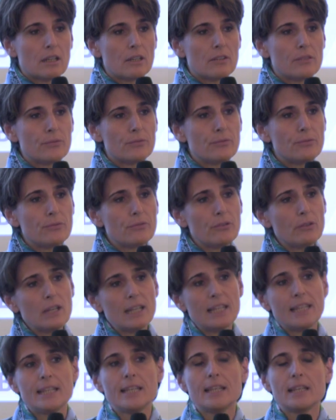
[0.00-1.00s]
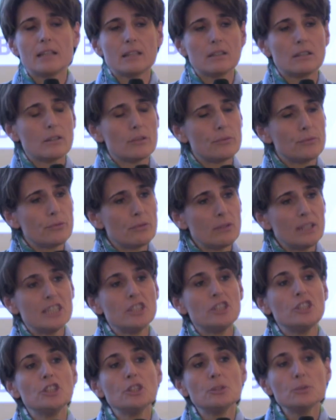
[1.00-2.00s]
a fully
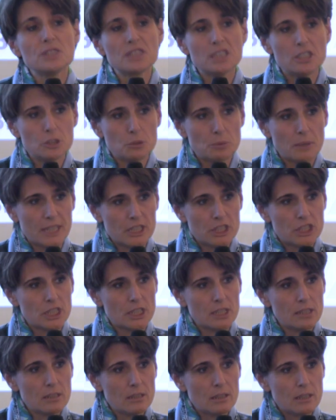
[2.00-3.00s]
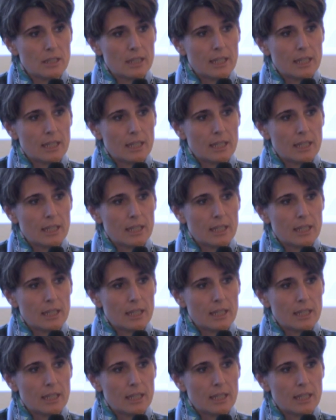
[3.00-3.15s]
new situation